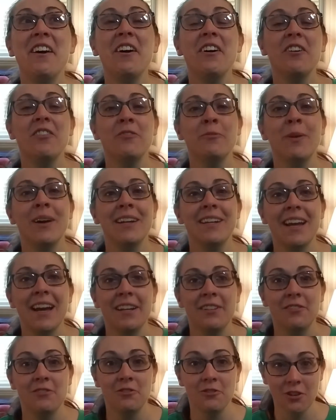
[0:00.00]
of my
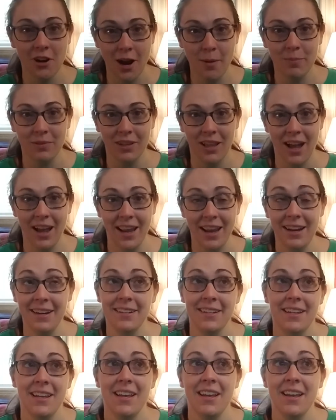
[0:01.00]
dad's drop light,
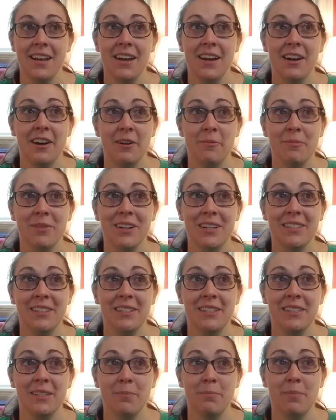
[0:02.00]
because
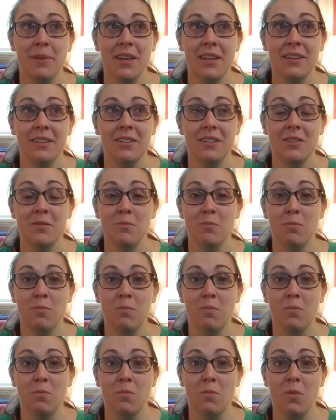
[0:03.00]
it's a bit,
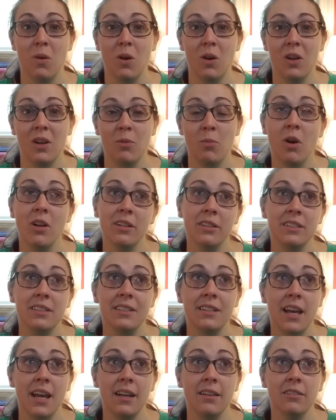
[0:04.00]
well, it's
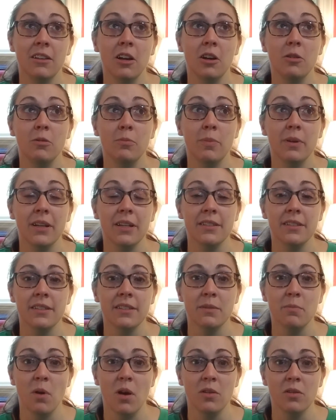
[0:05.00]
day glow, but it's a
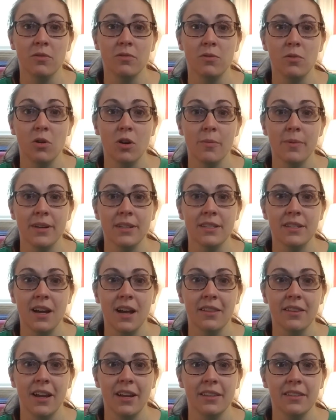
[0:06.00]
smaller form. It's
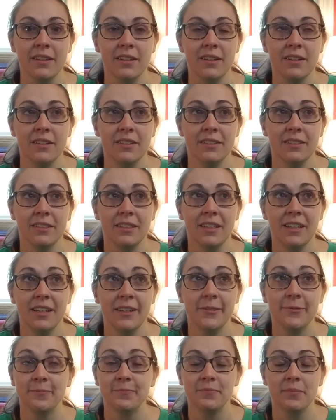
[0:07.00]
not like the,
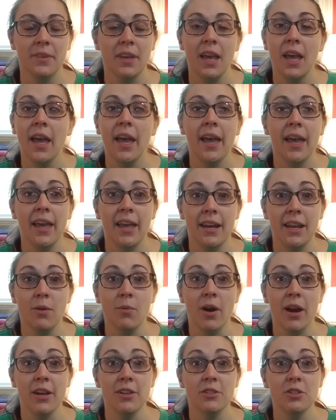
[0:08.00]

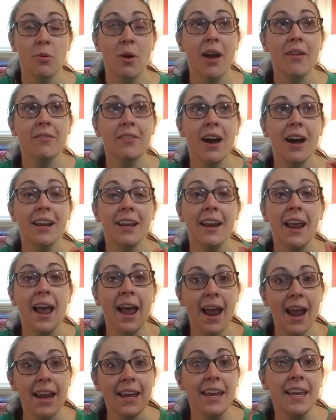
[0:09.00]
anyway, so I've got it
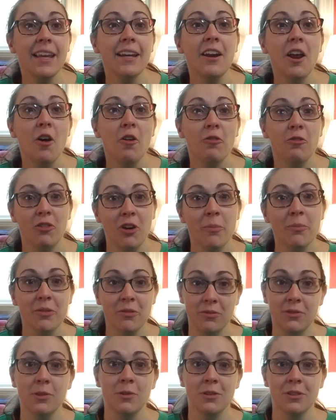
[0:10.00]
hanging from the
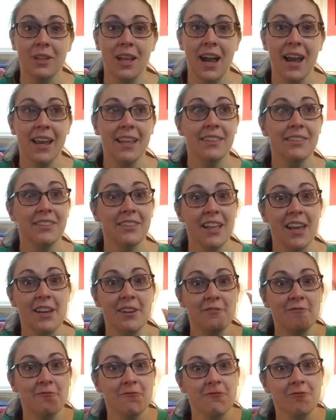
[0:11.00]
floor light, like
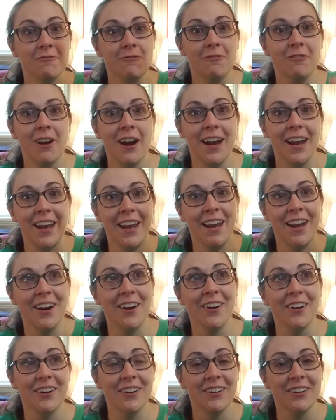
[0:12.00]
right
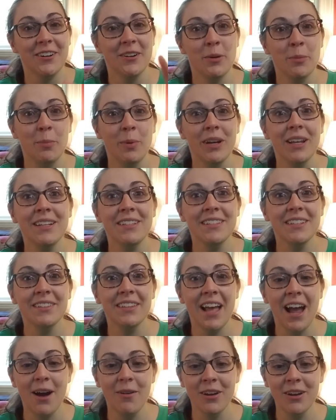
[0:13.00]
here, but it's
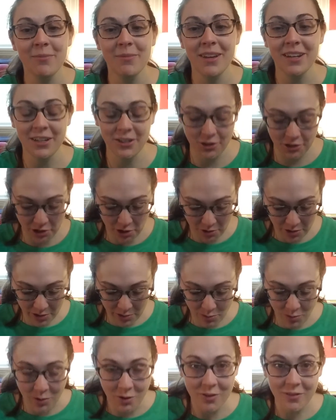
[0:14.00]
allowing me to show you
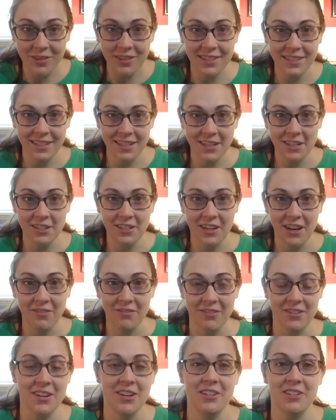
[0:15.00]
more of the stitch
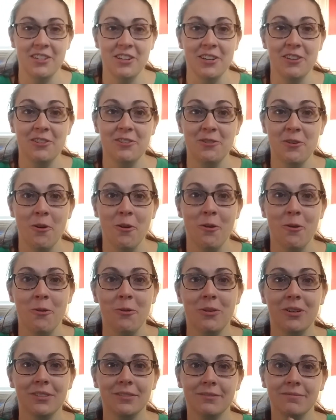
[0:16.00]
definition,
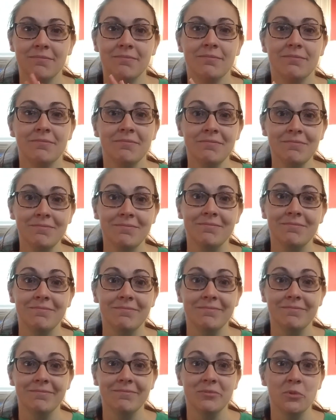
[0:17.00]
so
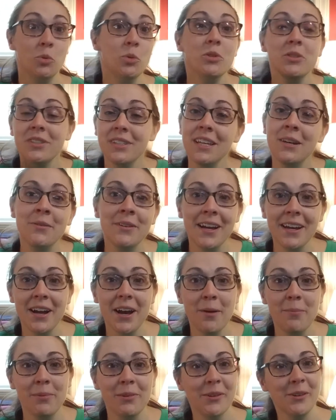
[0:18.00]
we'll see when
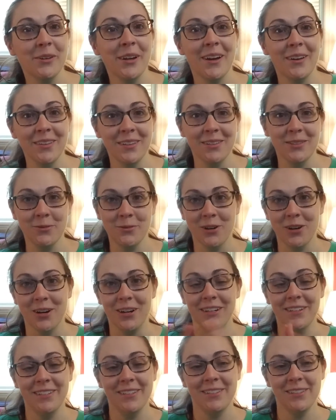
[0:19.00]
I upload how this
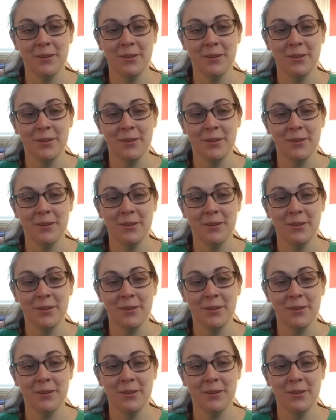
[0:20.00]
works.